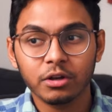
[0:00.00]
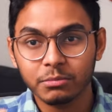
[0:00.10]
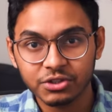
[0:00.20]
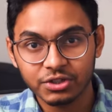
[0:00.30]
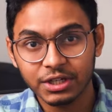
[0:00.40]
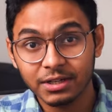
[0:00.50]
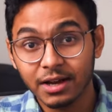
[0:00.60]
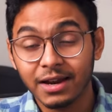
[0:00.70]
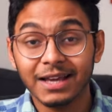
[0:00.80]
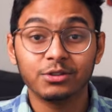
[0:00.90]
on a machine
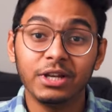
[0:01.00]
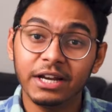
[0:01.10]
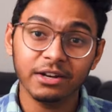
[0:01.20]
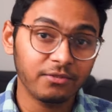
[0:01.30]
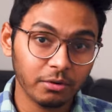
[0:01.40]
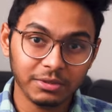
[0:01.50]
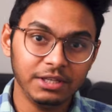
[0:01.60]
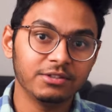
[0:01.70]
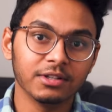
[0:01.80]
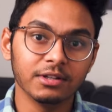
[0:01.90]
are isolated from
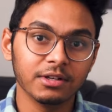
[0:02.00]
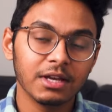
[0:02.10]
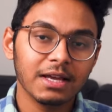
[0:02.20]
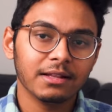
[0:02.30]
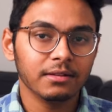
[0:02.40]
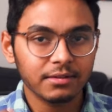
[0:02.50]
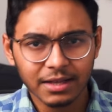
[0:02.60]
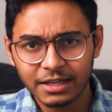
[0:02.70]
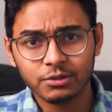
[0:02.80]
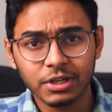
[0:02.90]
each other. This
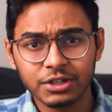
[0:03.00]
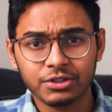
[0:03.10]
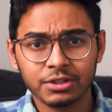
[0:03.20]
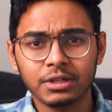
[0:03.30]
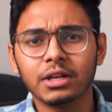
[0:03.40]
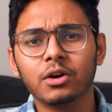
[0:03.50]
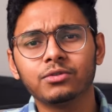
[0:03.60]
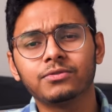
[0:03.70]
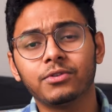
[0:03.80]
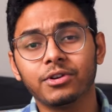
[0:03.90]
isolation
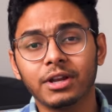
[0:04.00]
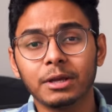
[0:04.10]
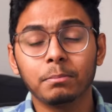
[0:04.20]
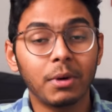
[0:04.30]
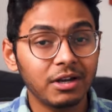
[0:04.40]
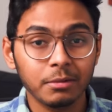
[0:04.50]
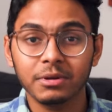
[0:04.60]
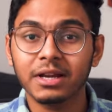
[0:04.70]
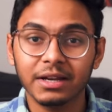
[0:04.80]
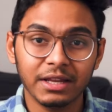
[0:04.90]
allows for running
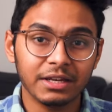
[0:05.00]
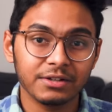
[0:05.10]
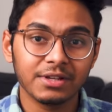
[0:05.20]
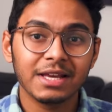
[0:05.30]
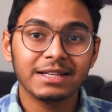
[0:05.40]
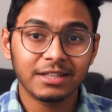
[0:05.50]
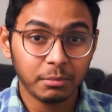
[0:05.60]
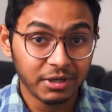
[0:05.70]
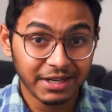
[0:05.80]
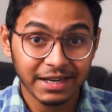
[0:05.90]
multiple containers
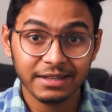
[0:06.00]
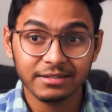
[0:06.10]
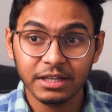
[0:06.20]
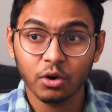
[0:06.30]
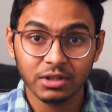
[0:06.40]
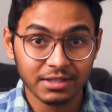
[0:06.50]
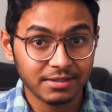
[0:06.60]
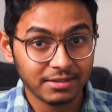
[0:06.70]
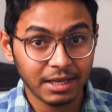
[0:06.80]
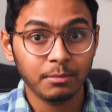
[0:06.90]
simultaneously on the
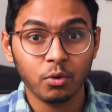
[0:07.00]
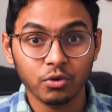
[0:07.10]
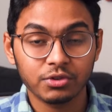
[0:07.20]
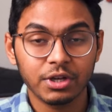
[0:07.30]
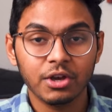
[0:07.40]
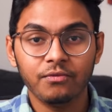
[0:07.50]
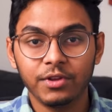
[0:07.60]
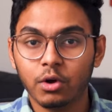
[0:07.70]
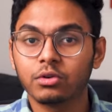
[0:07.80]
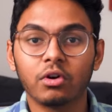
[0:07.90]
same host
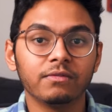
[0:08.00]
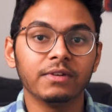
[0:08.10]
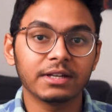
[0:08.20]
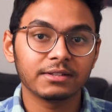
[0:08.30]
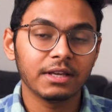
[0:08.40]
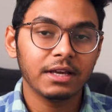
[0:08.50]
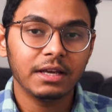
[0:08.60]
without conflicts.